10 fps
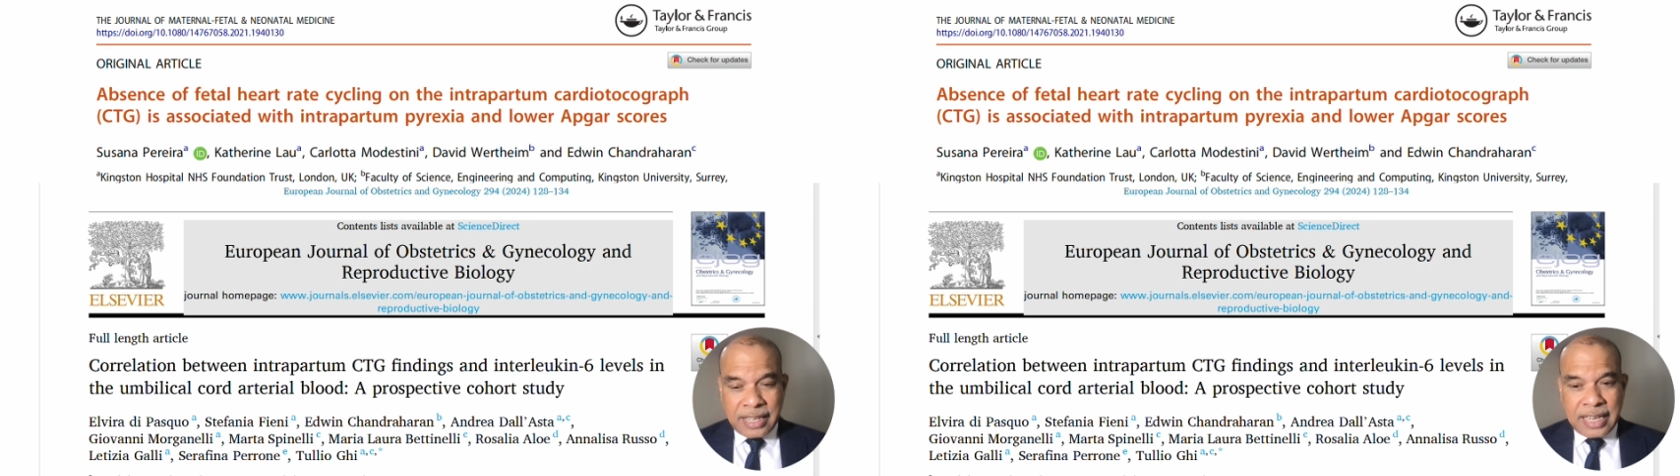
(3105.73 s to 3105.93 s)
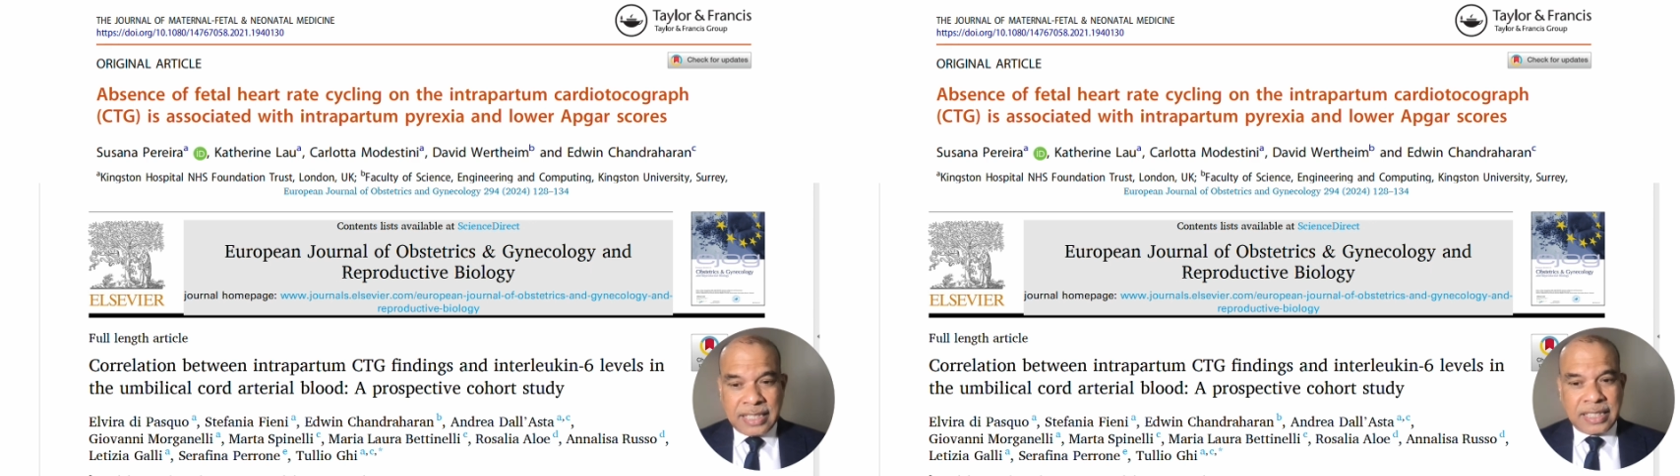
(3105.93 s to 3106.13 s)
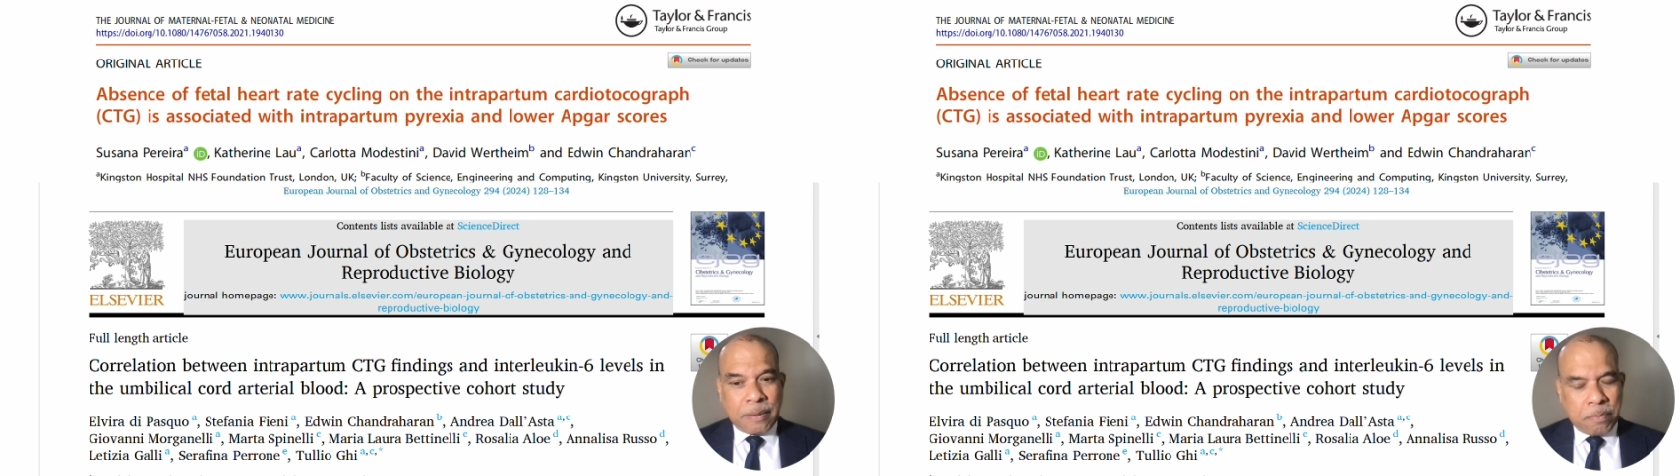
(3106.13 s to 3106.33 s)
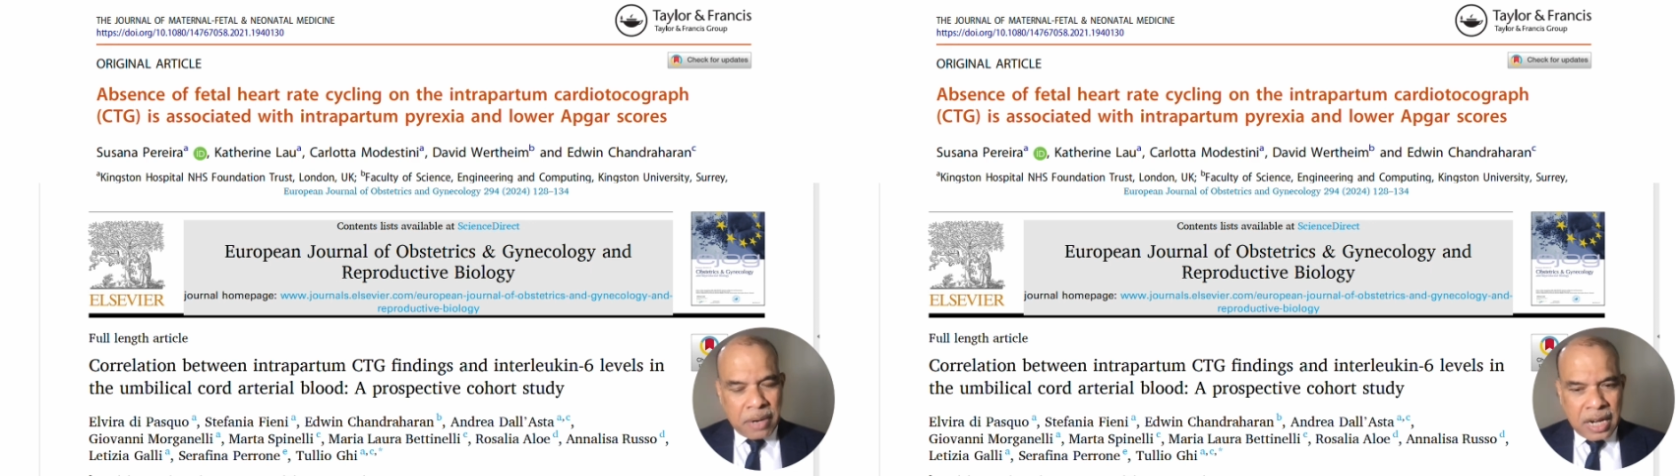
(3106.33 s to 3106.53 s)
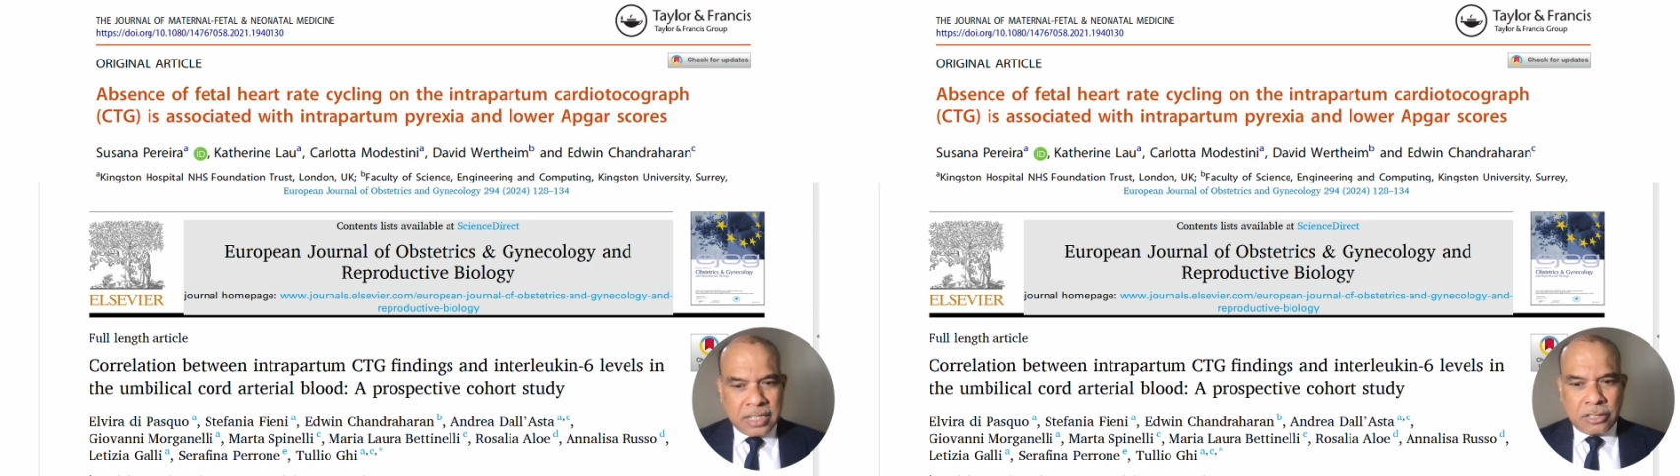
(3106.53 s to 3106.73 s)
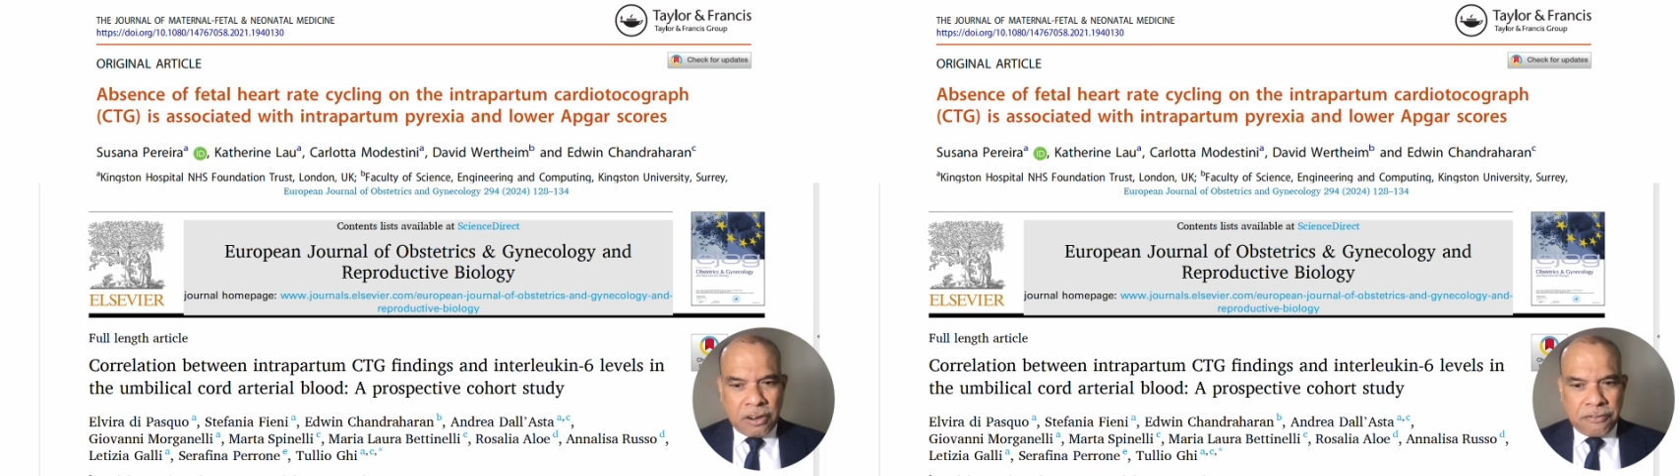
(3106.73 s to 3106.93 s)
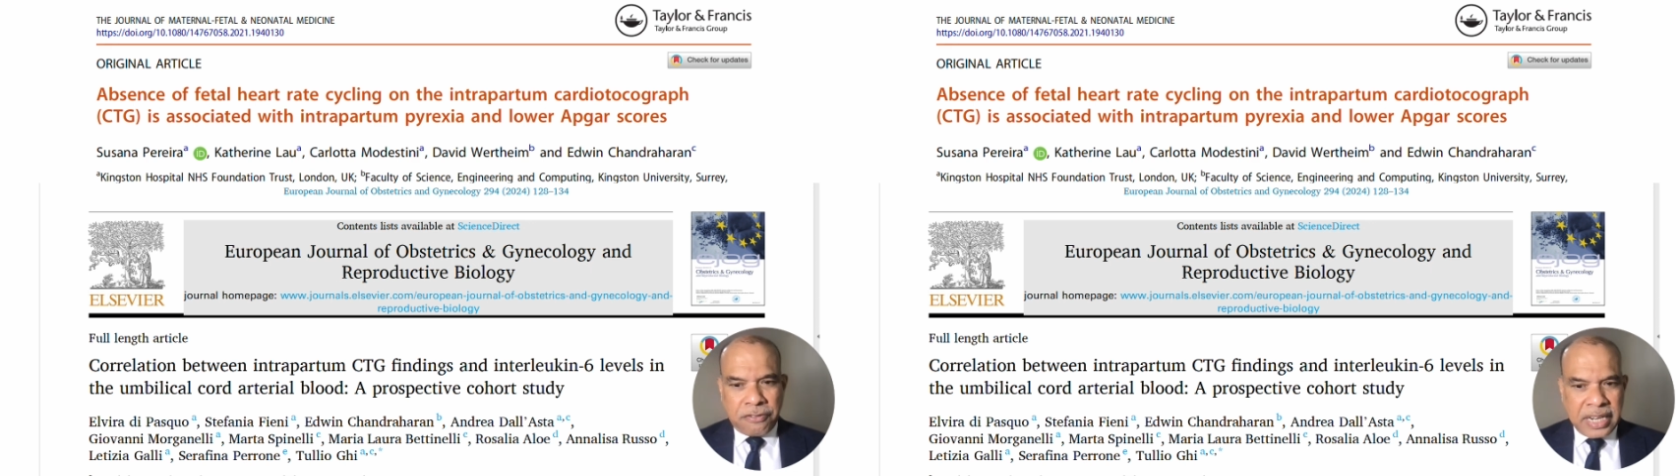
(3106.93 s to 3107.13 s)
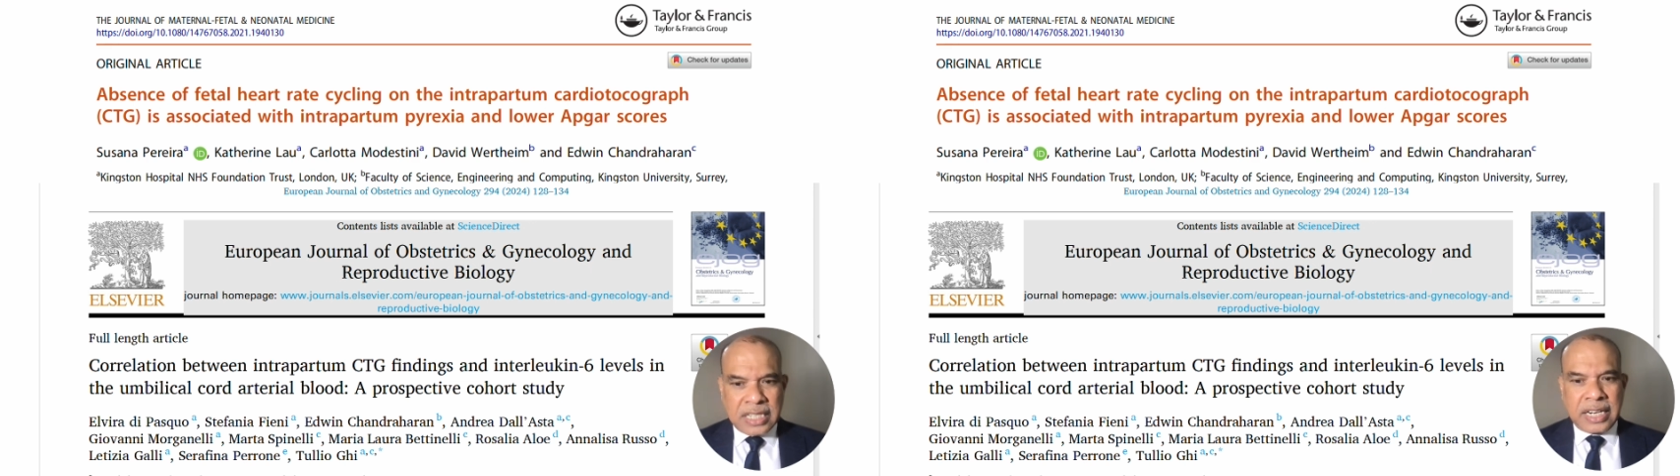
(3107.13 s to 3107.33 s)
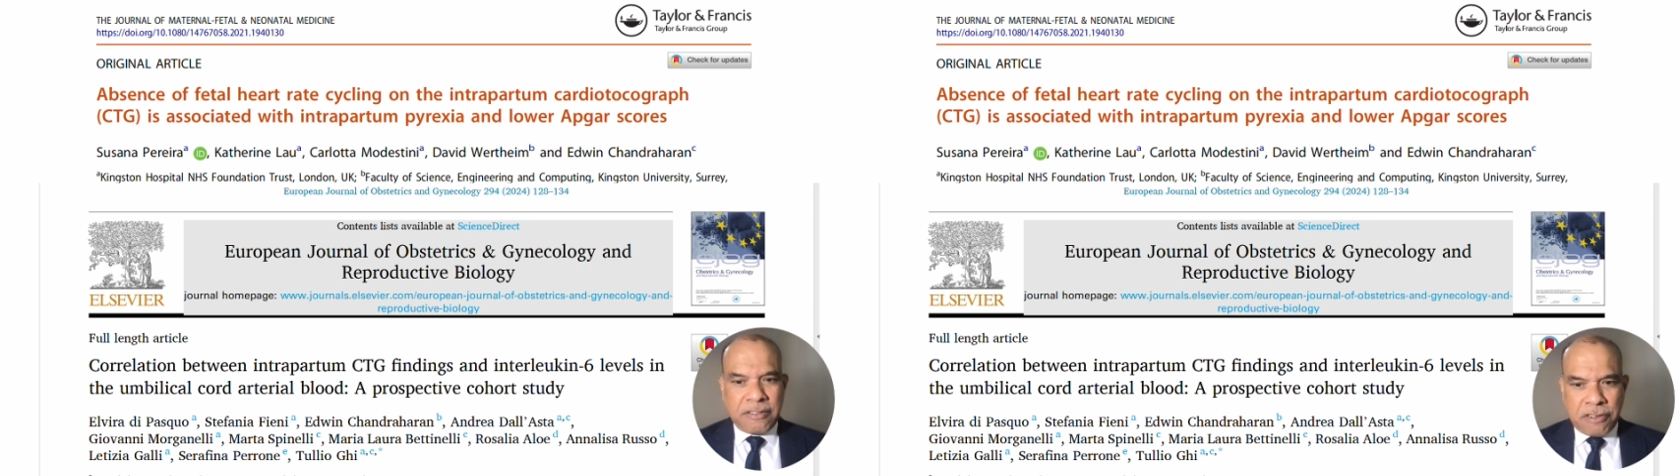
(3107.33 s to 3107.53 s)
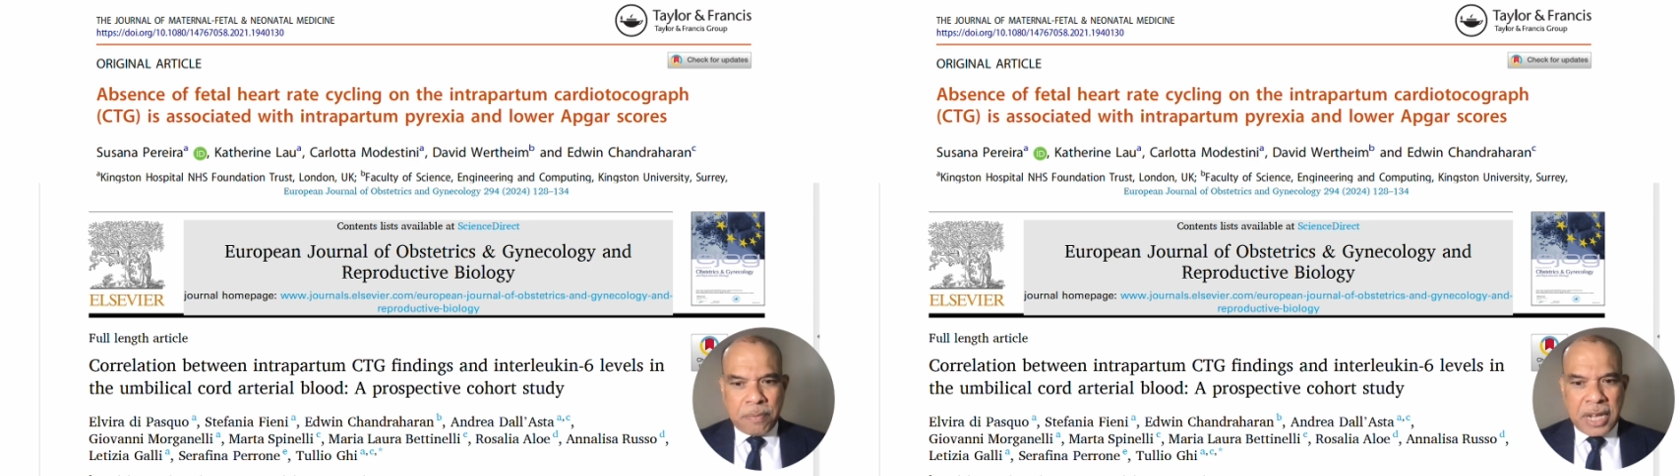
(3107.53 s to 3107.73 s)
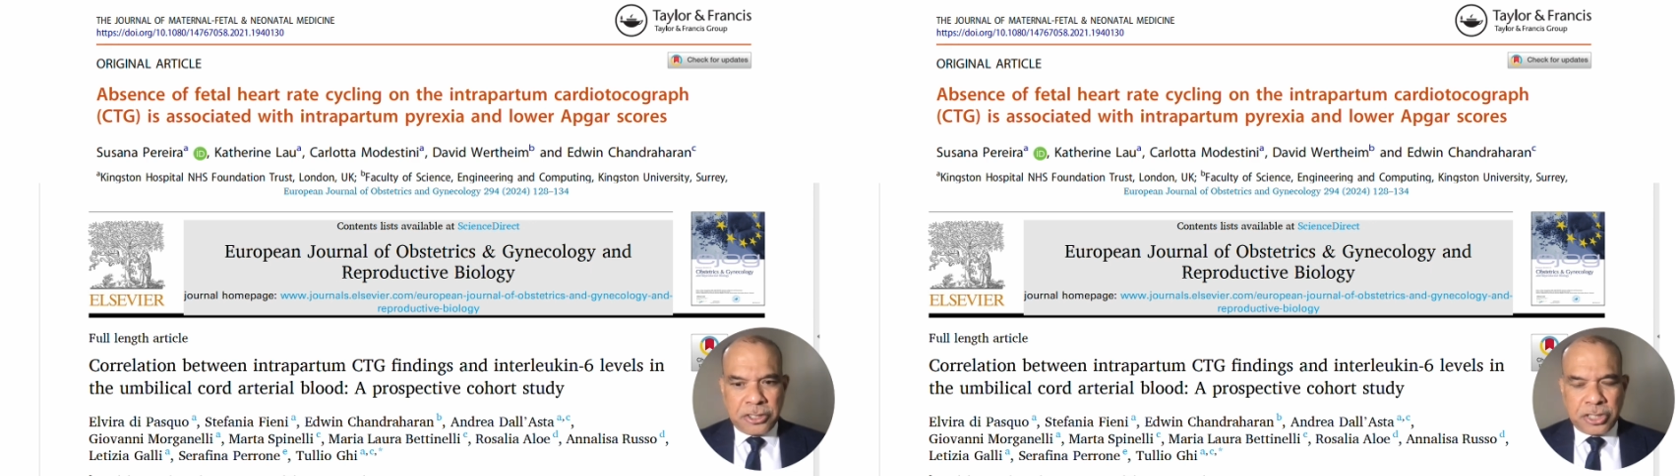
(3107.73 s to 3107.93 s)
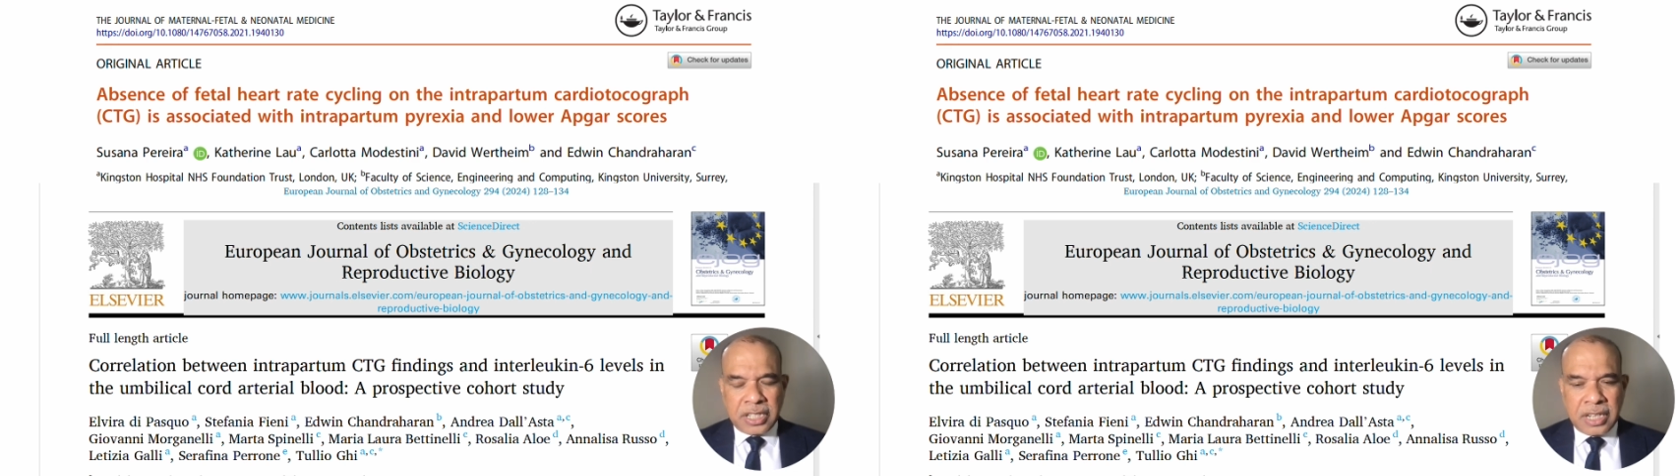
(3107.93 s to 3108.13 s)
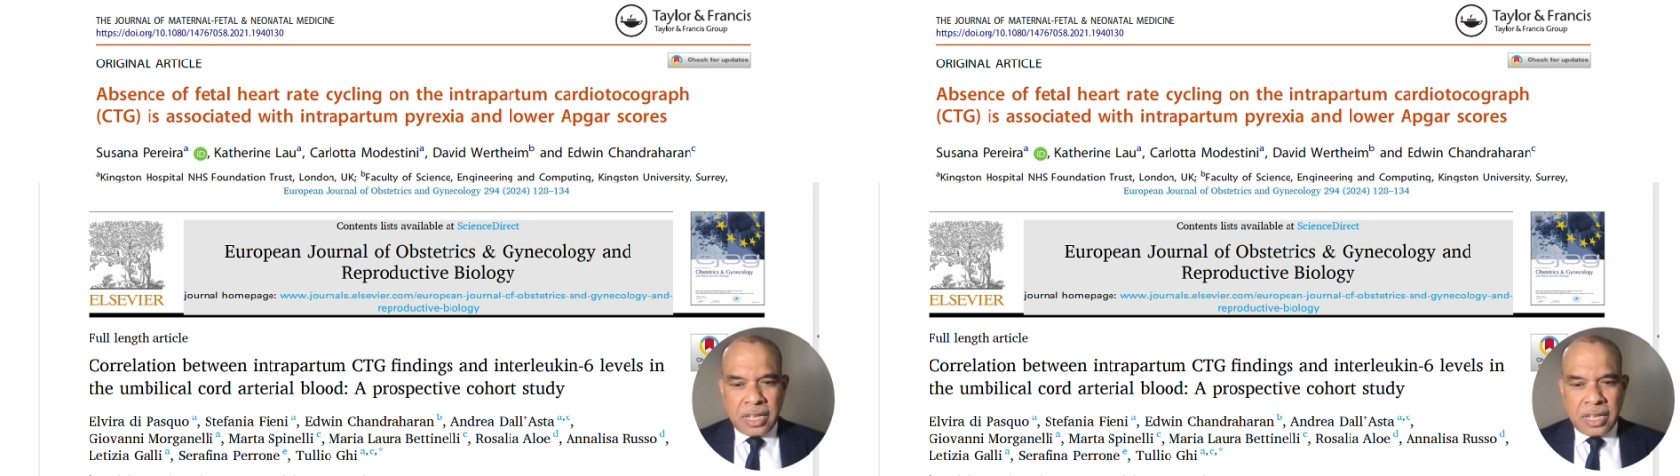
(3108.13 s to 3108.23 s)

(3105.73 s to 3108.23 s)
is the marker of fetal inflammation.